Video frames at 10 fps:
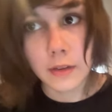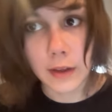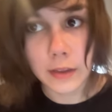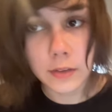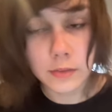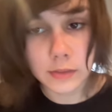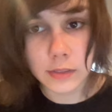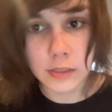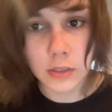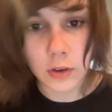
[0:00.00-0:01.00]
I used
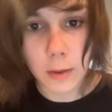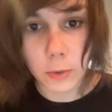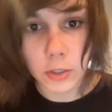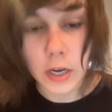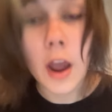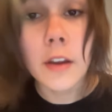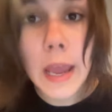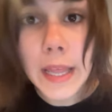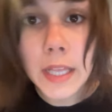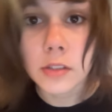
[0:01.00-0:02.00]
it to grammar check. Oh
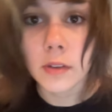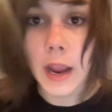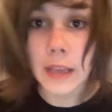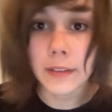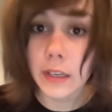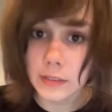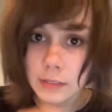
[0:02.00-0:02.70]
yeah, that's right. I'd like